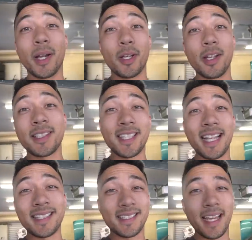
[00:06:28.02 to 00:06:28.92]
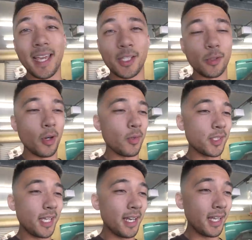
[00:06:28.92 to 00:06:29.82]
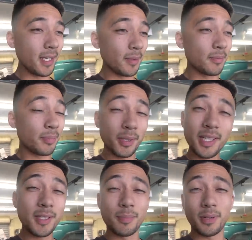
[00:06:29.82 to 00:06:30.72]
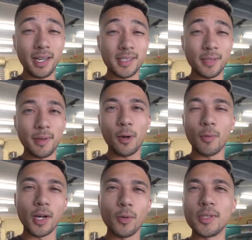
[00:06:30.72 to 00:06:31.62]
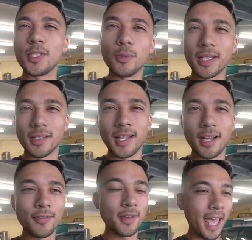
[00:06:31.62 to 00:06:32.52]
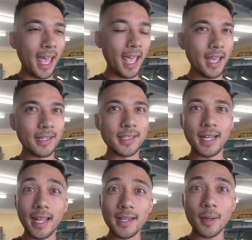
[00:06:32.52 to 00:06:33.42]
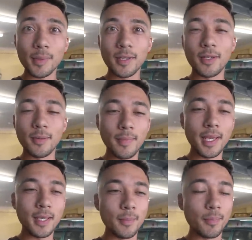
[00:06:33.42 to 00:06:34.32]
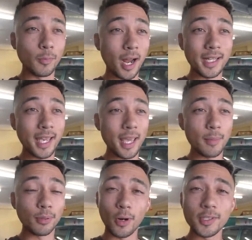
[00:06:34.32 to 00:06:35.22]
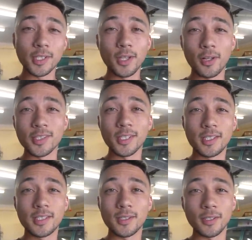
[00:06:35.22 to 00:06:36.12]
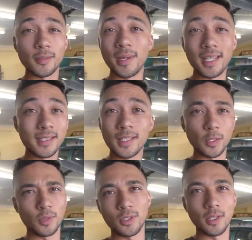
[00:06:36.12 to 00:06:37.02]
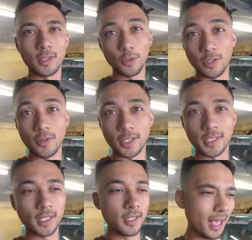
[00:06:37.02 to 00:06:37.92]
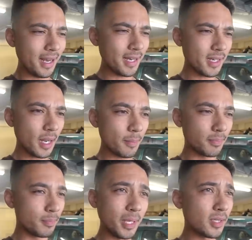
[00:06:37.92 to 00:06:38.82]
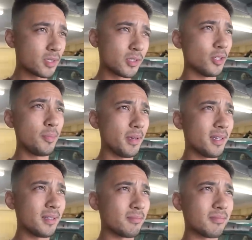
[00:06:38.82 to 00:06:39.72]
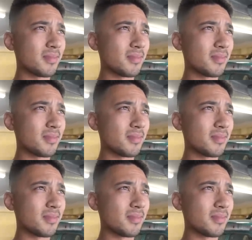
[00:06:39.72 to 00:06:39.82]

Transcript: But it got to that stage where I was getting pretty depressed about what I was doing in life, and it ended up in me writing a pros and cons list to me continuing university. It ended up being super